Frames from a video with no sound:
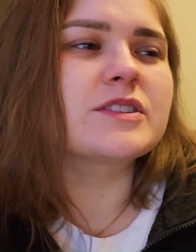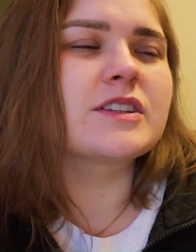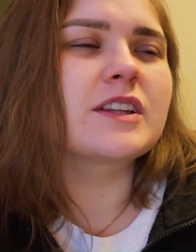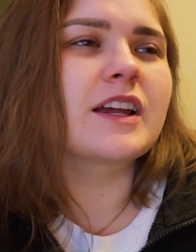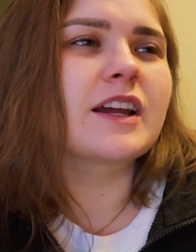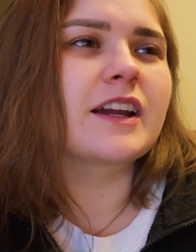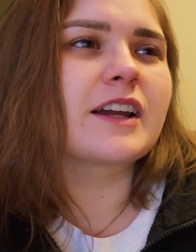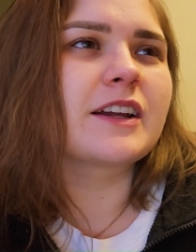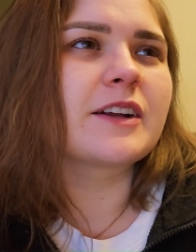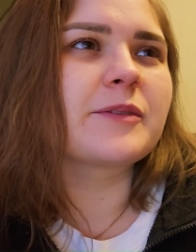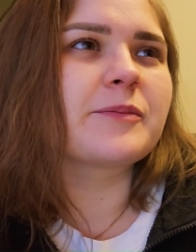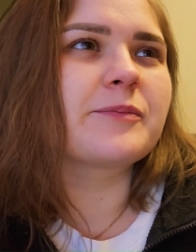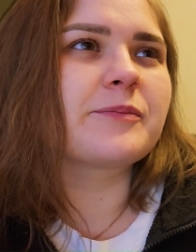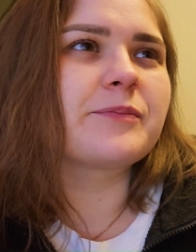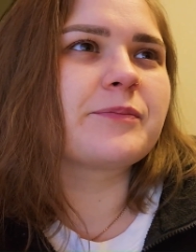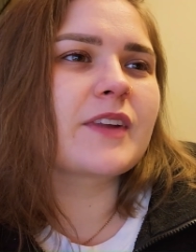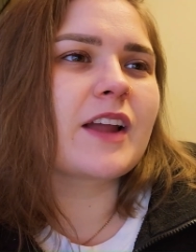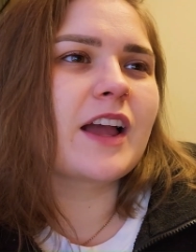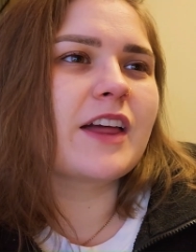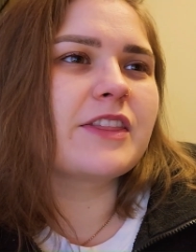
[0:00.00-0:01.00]
Like
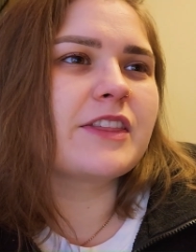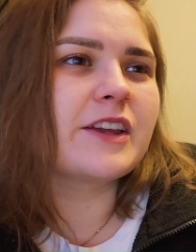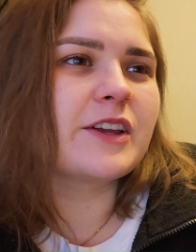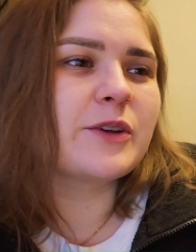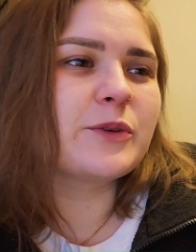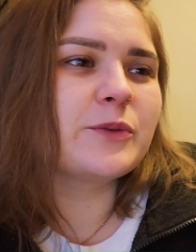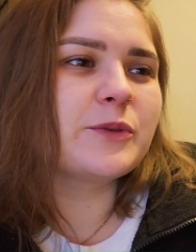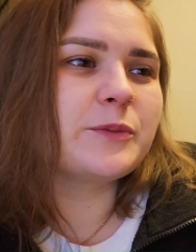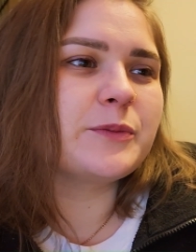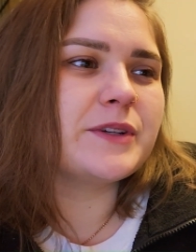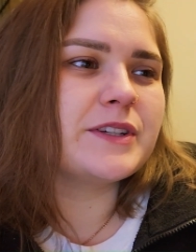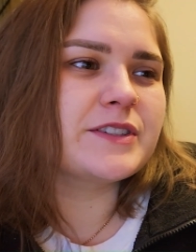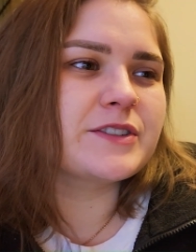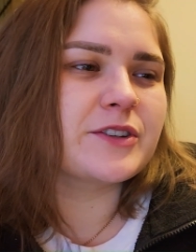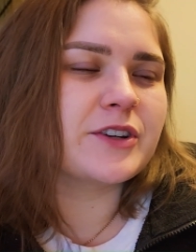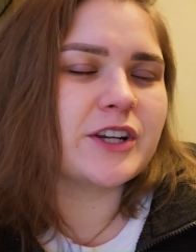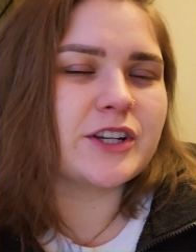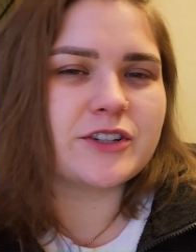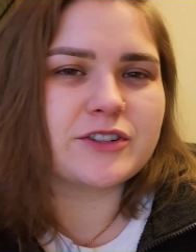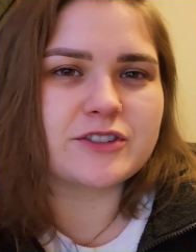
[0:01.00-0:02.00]
I think it would be so
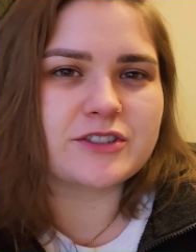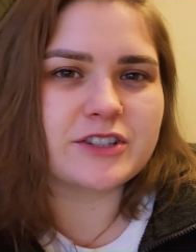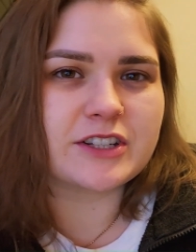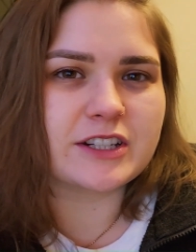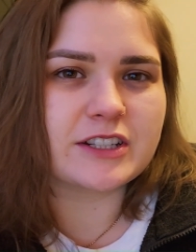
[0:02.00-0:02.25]
interesting